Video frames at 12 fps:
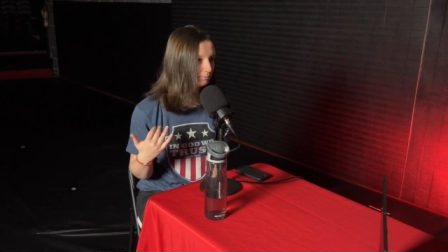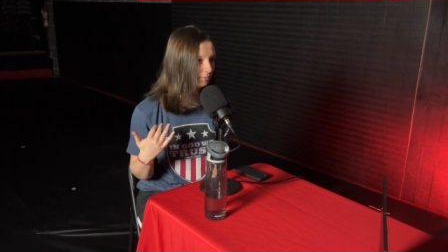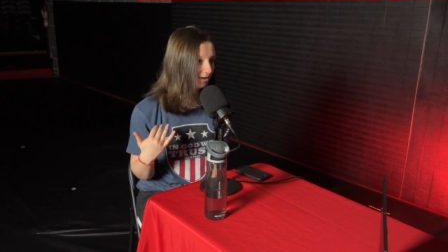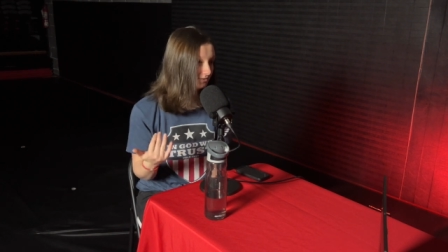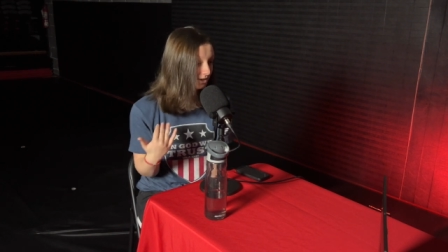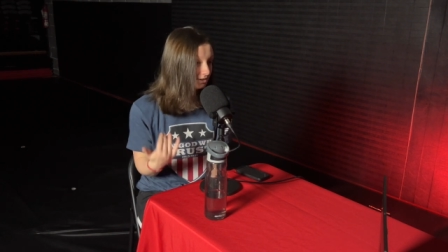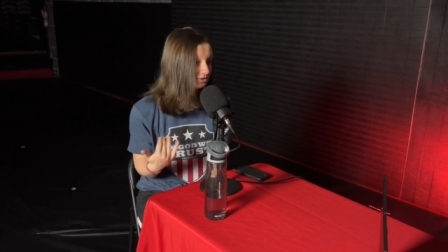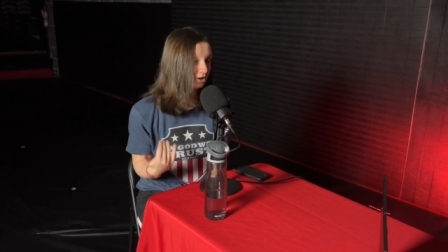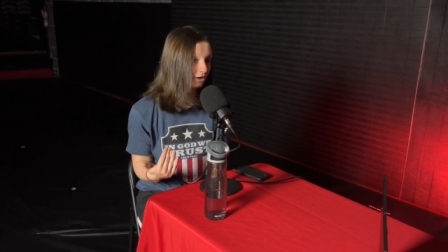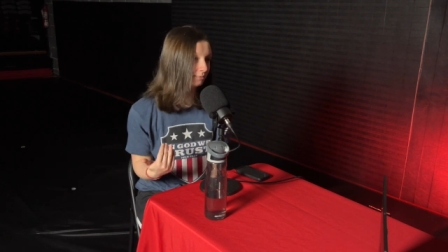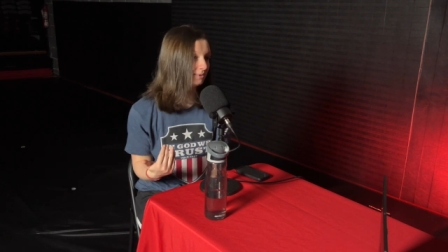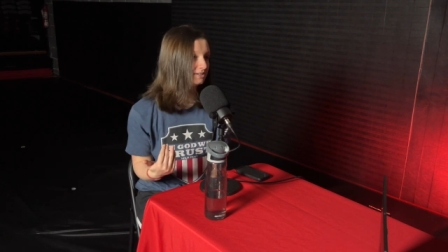I've done
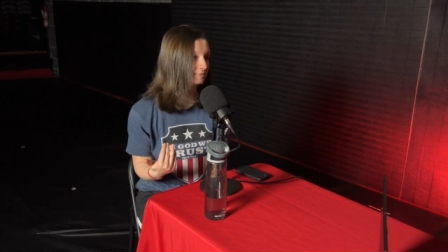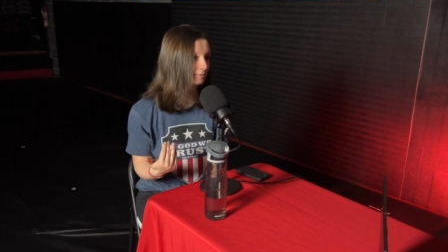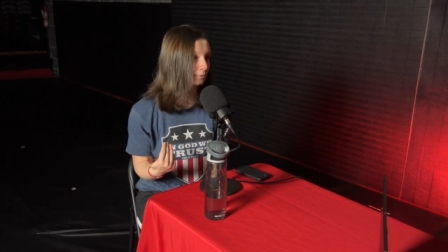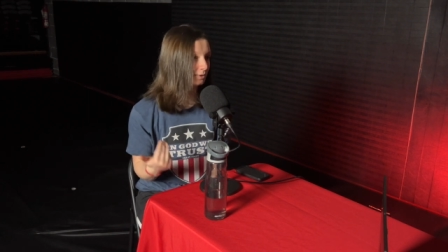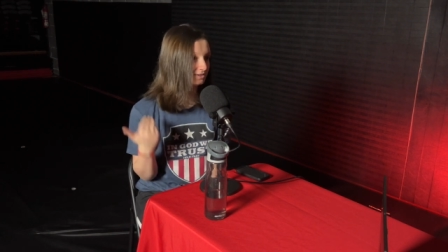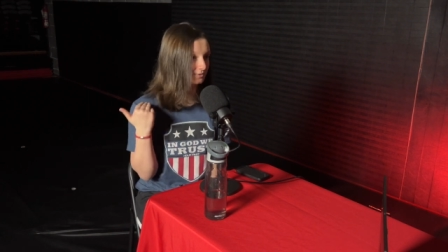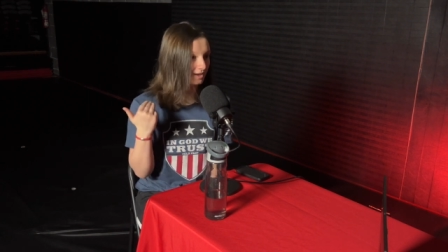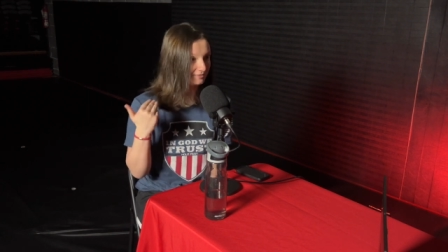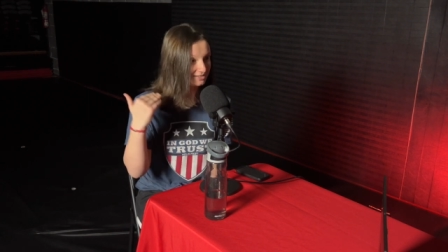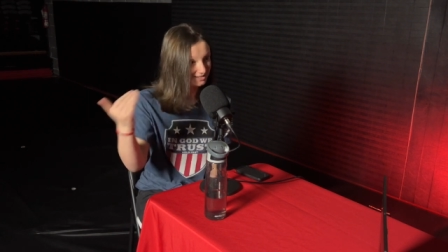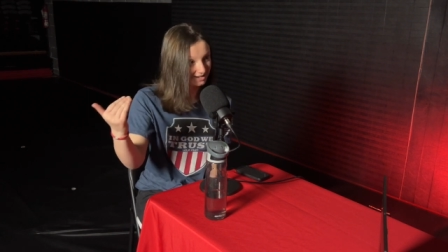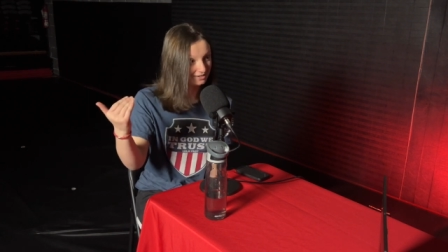tournaments before, so I have a
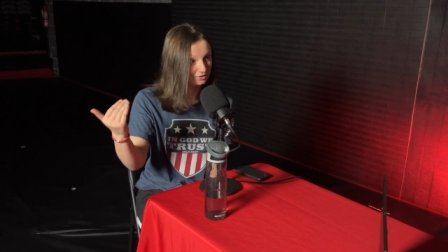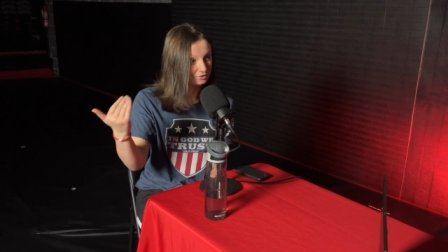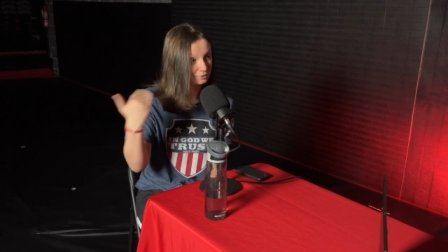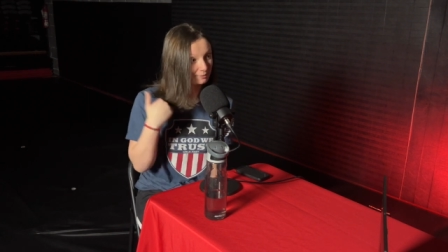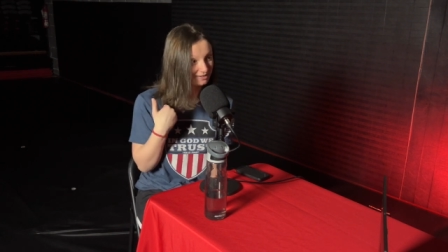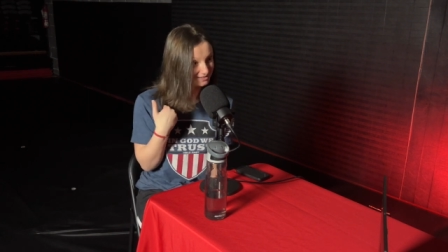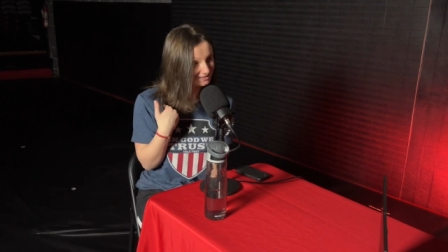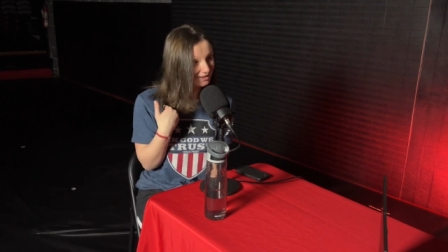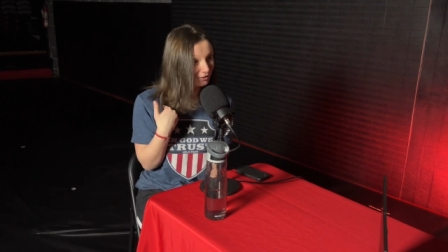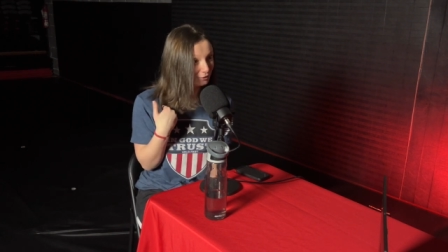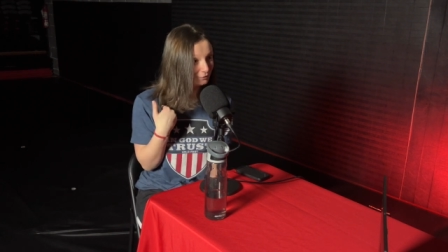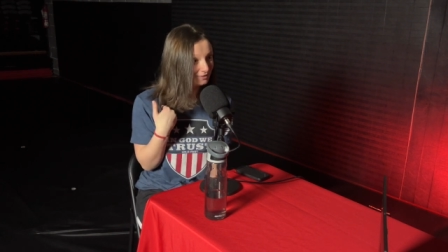standard to
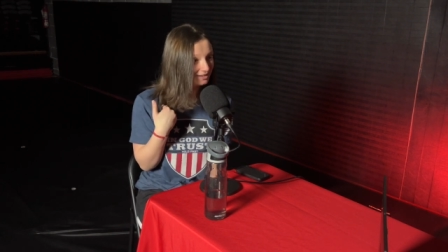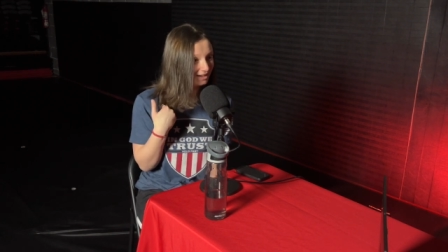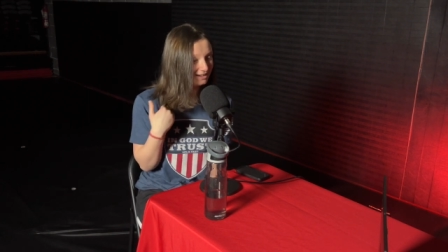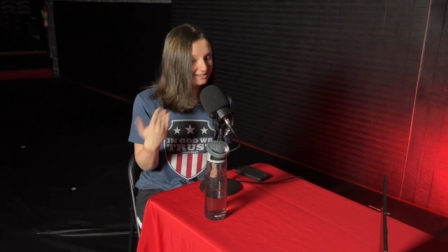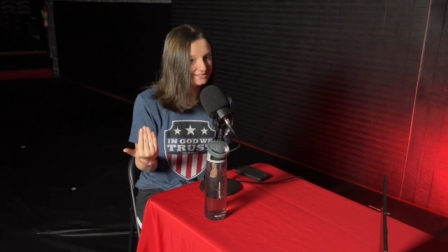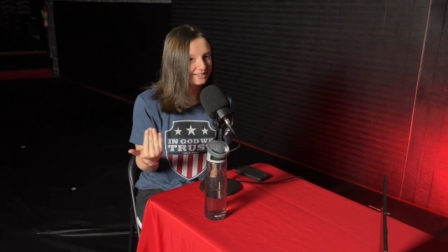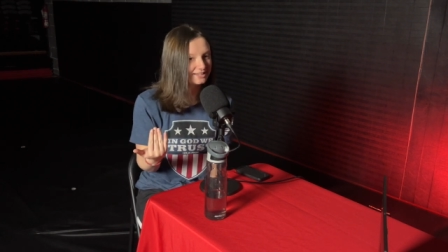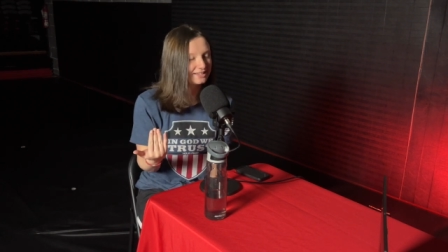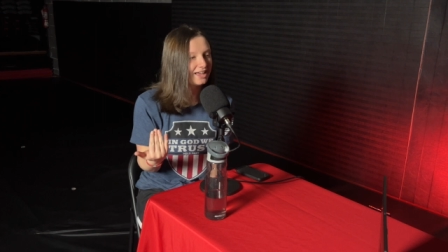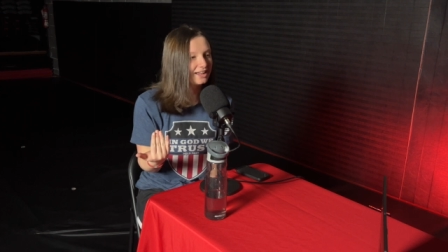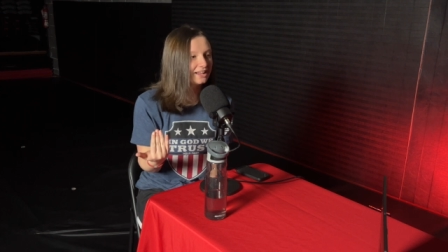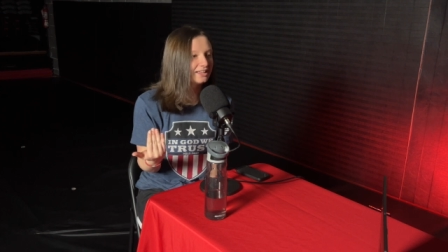myself, and it's like a
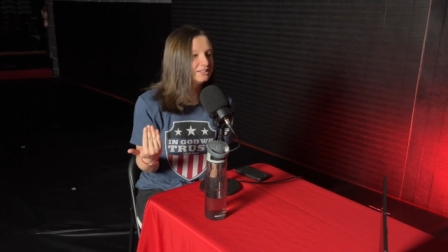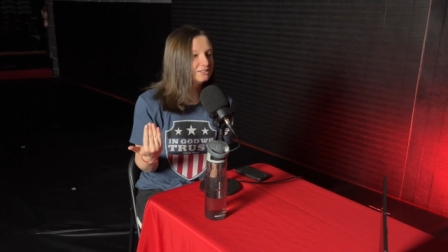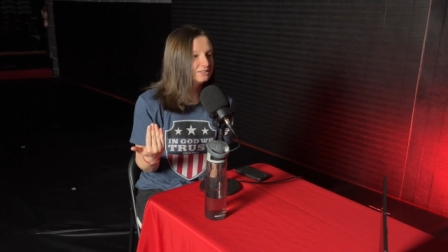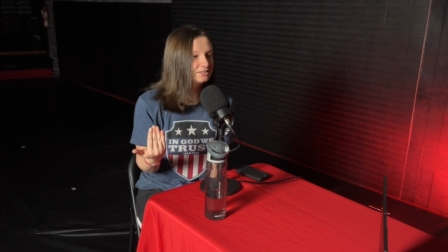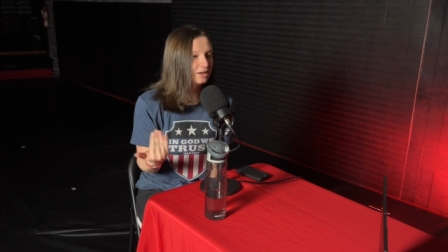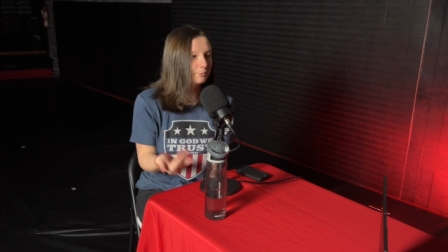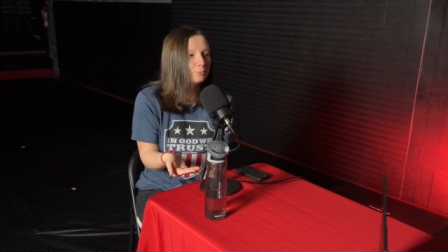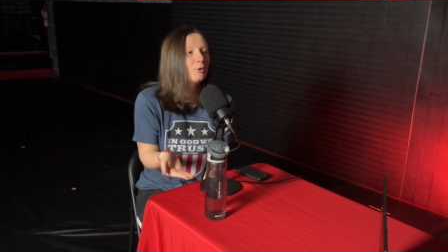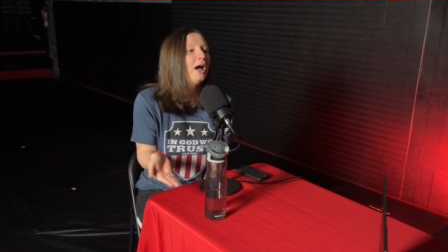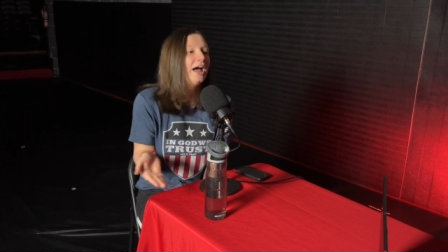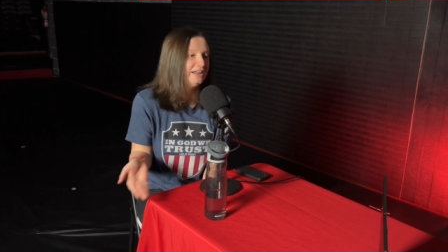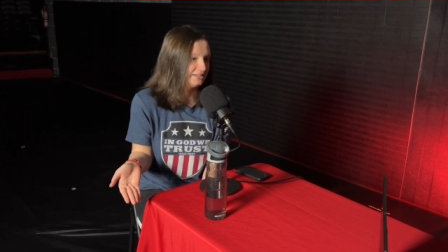kind of a
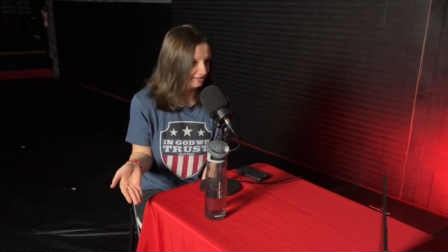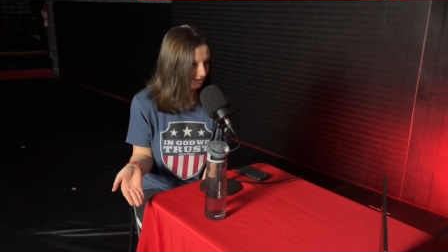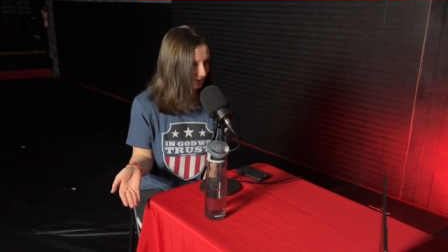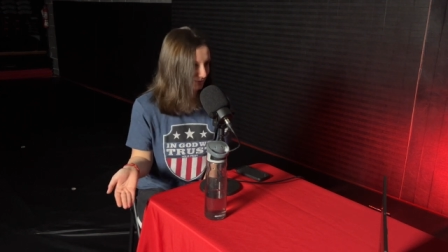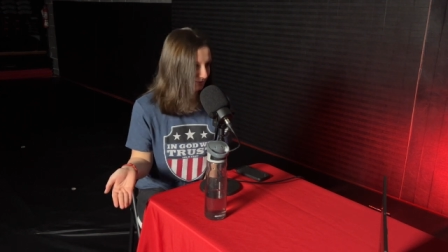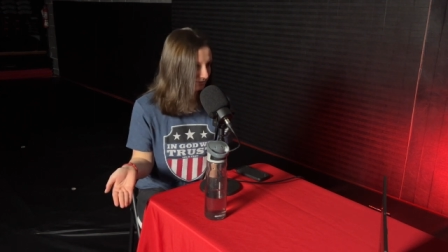pride thing.